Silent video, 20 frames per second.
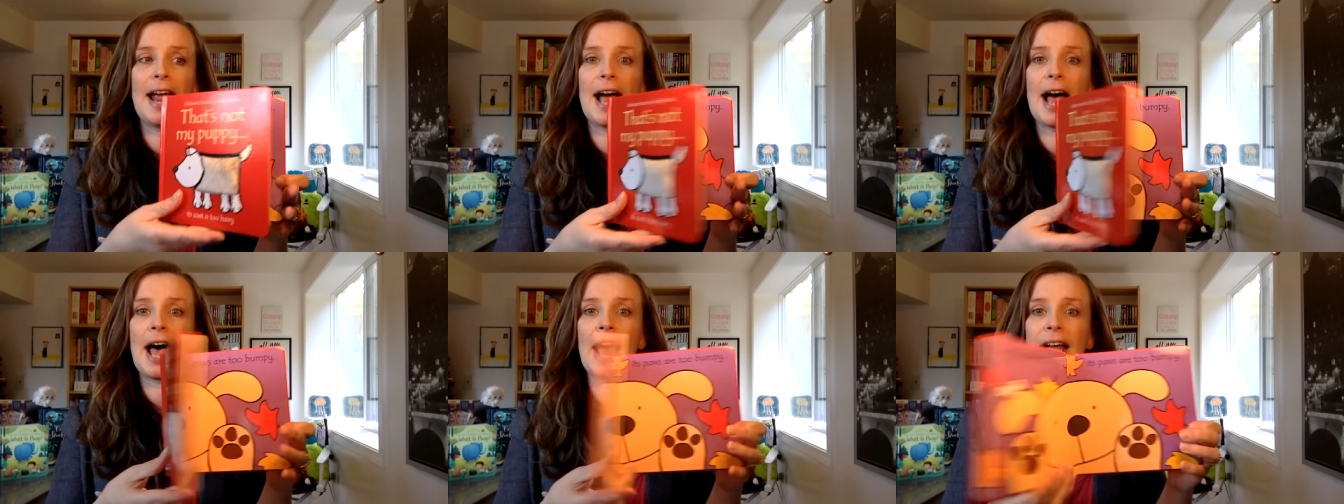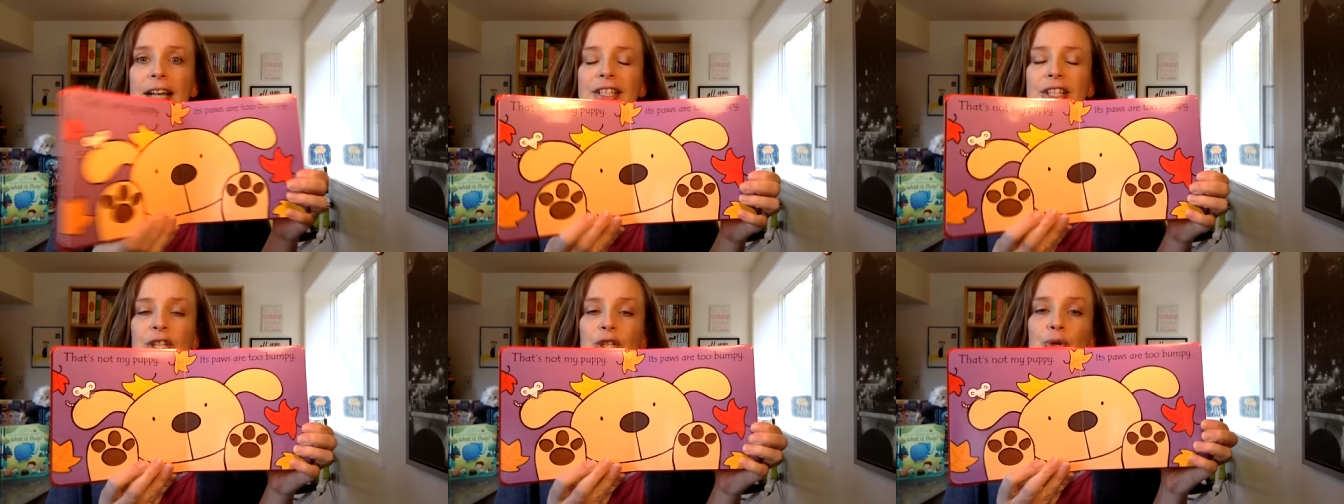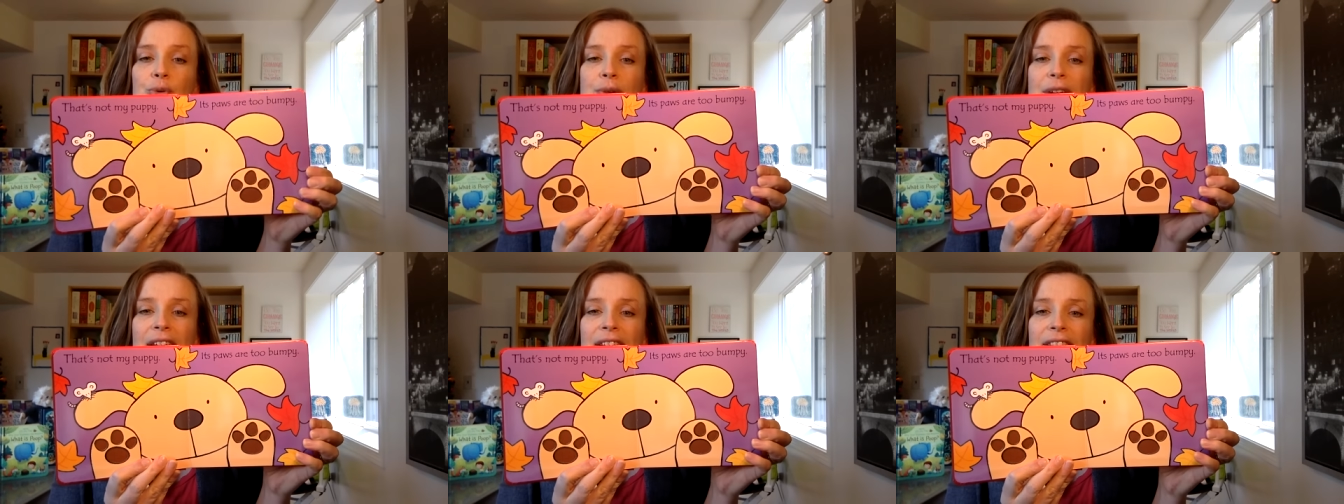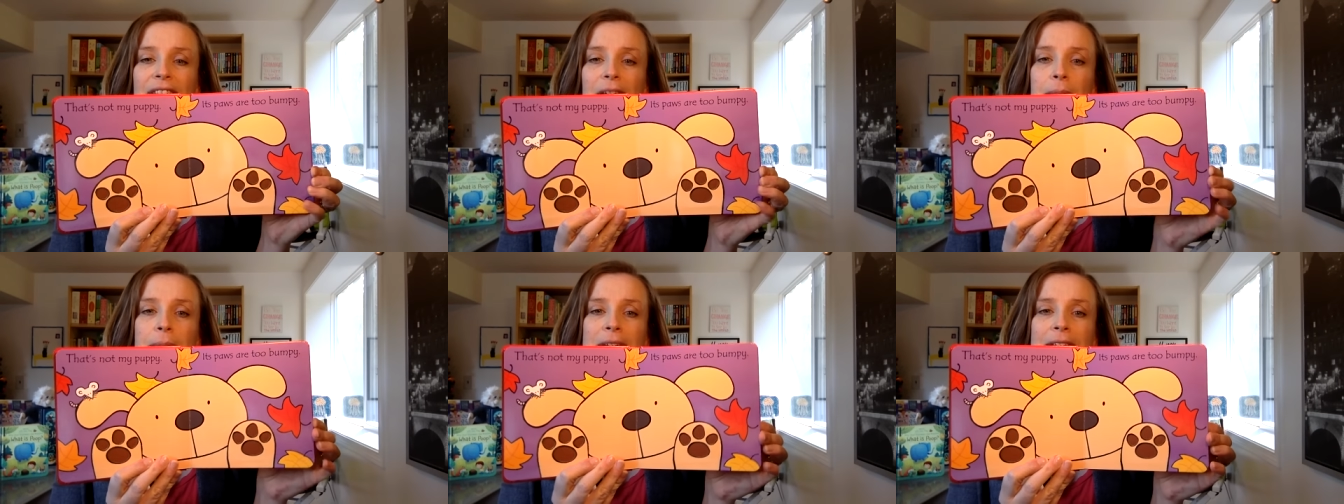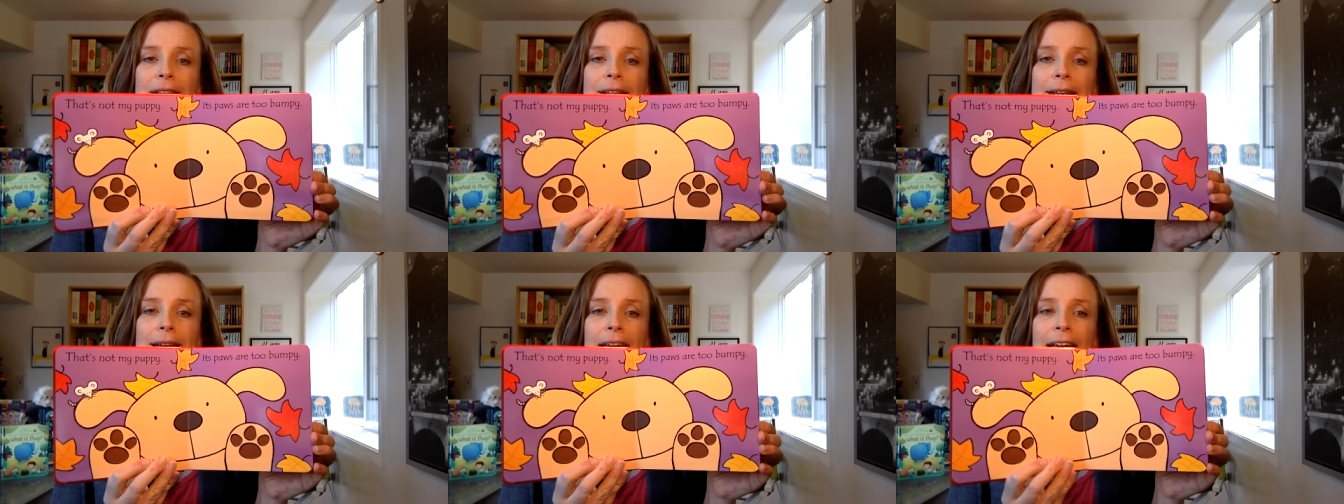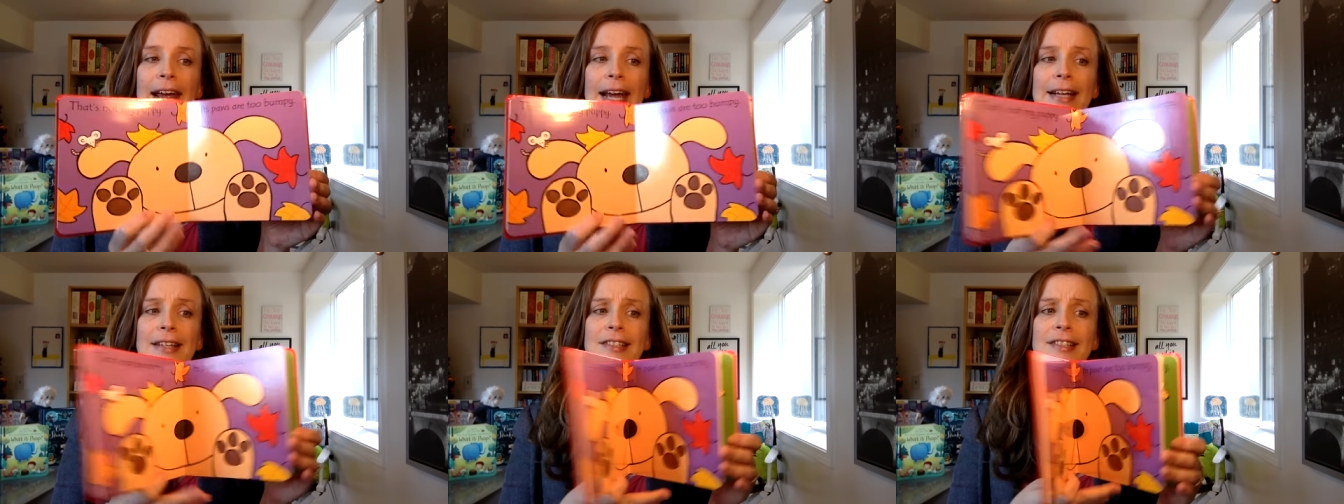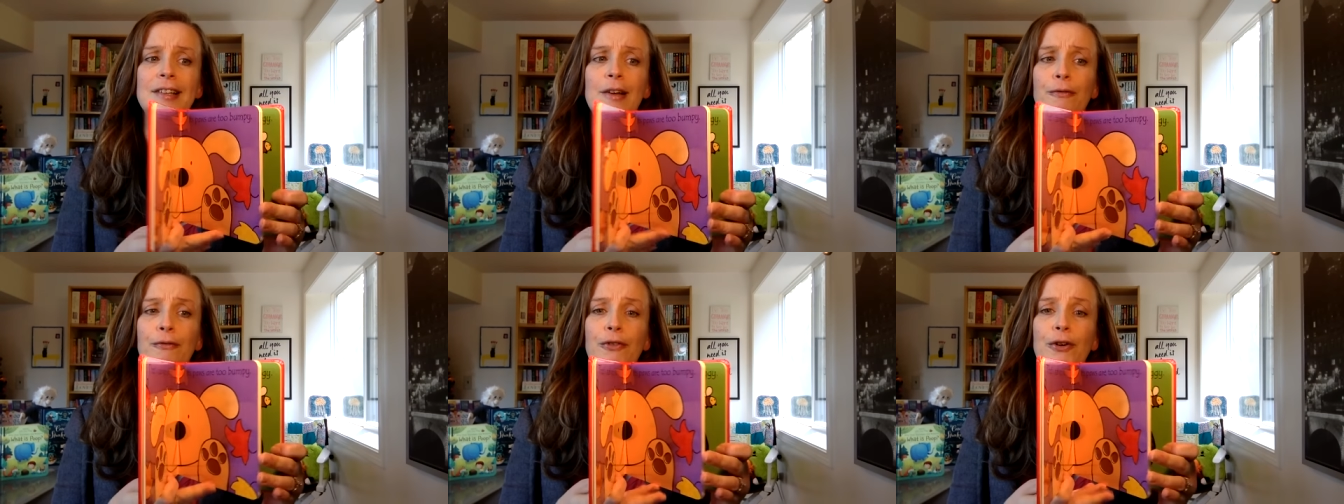and you get them in the
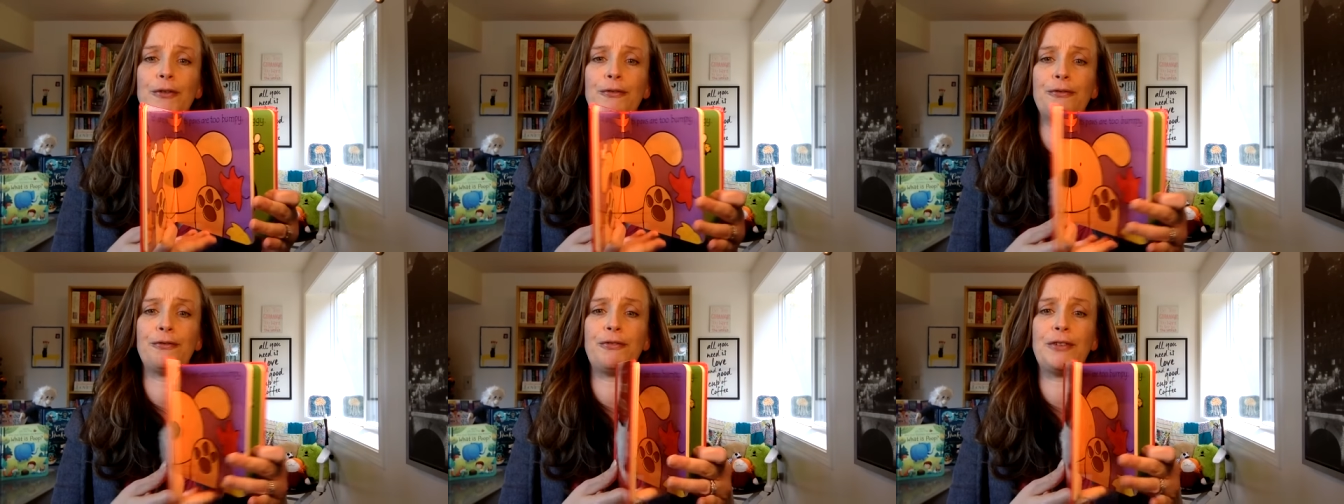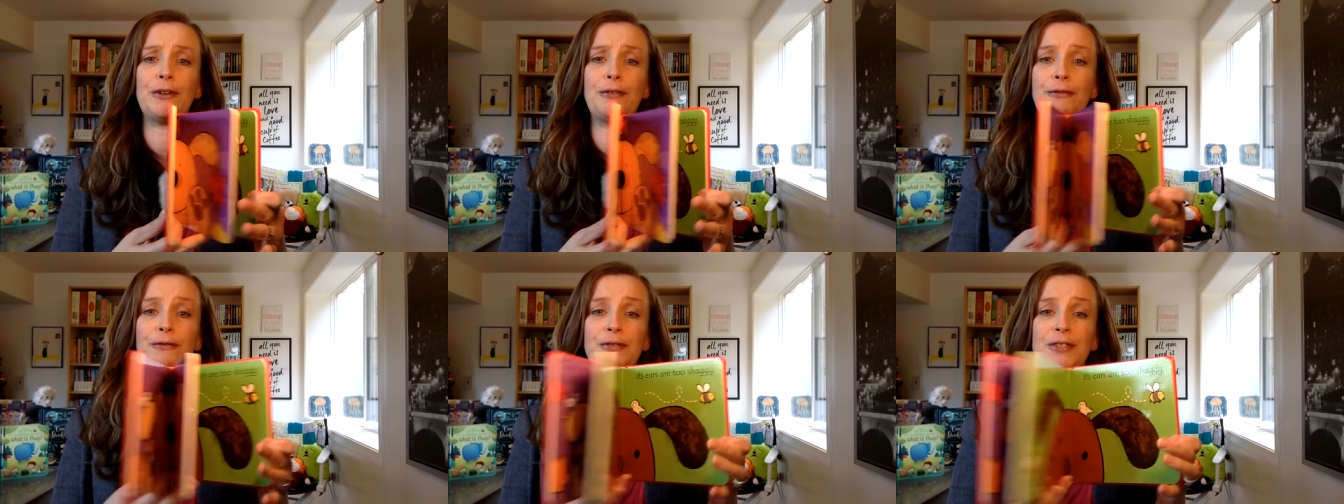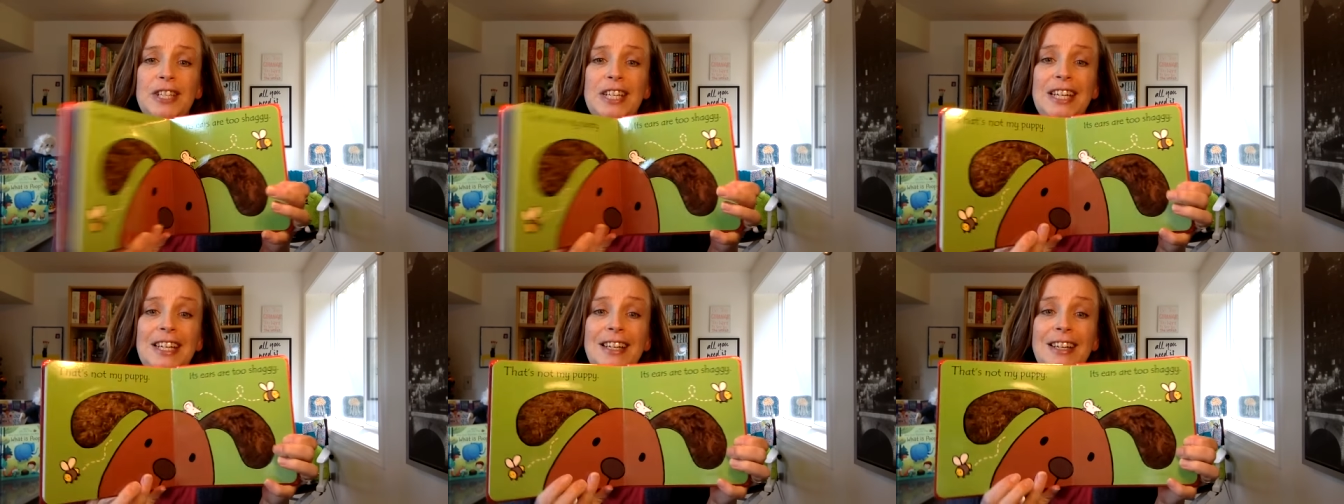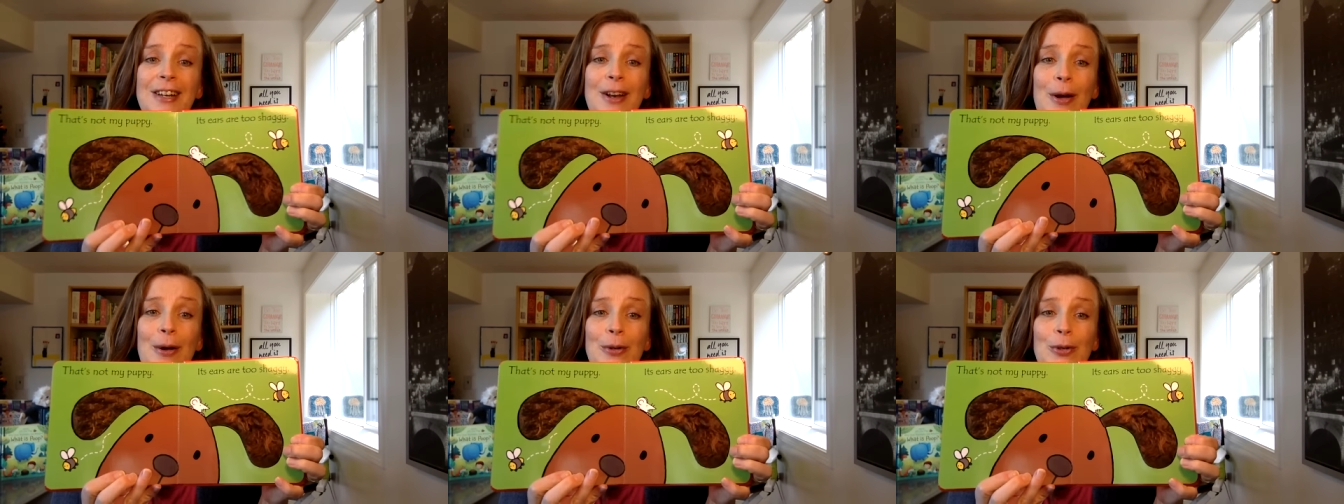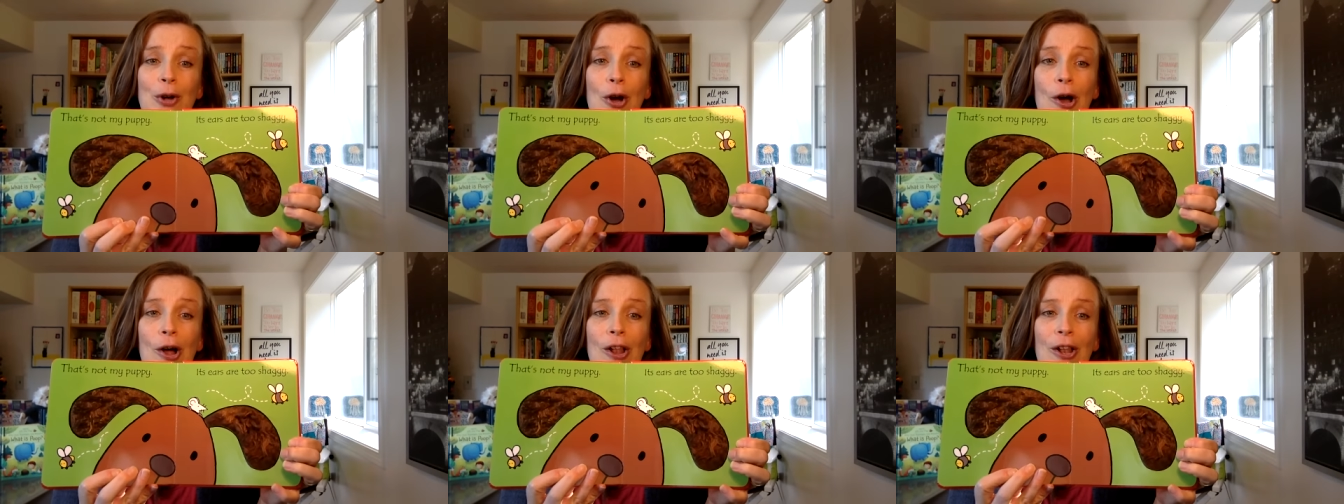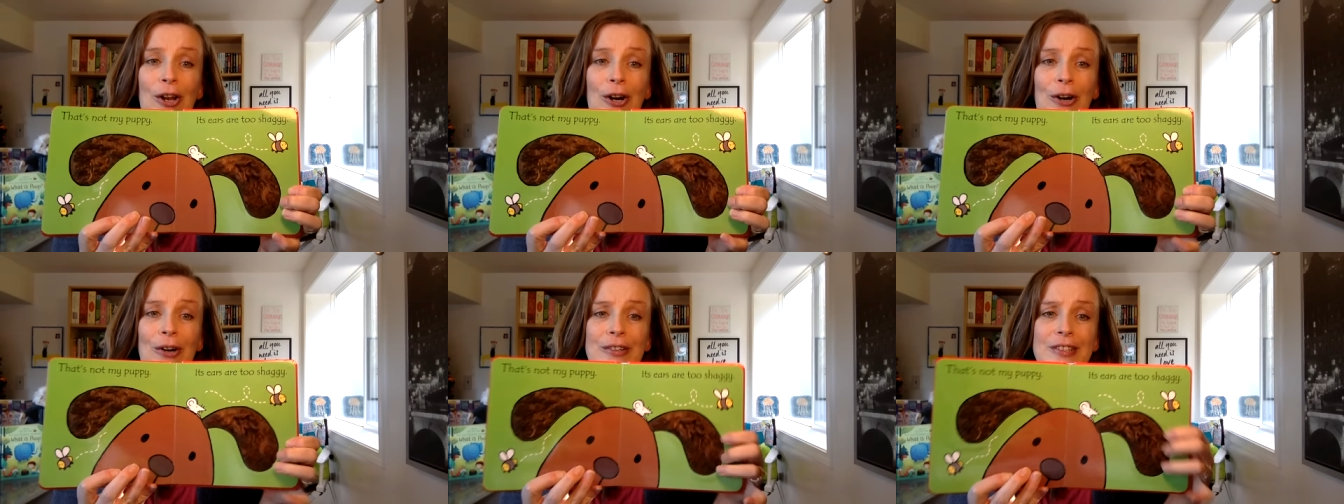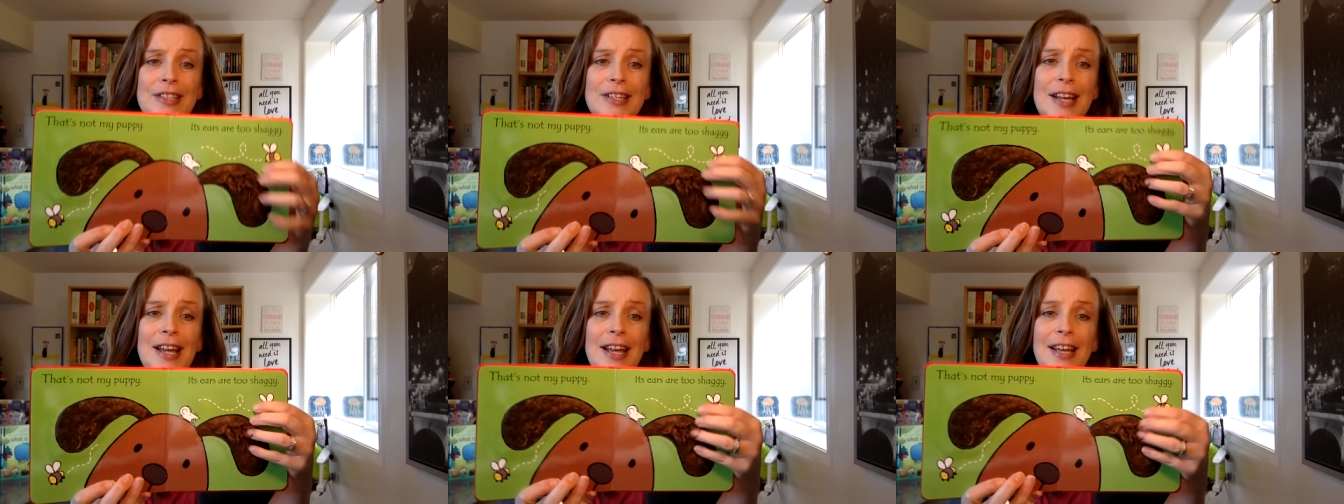case for
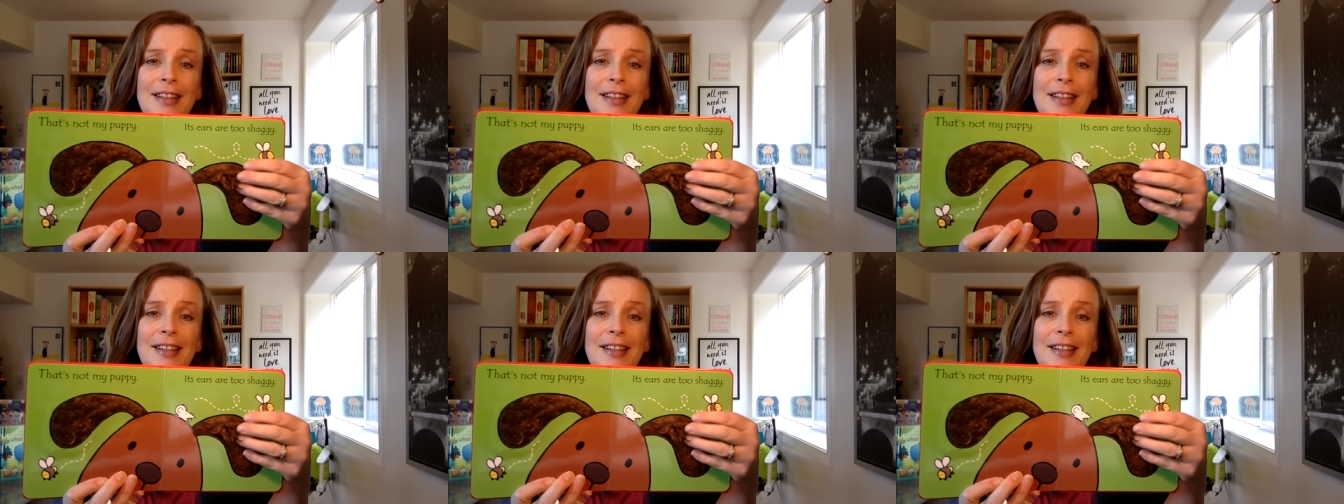$15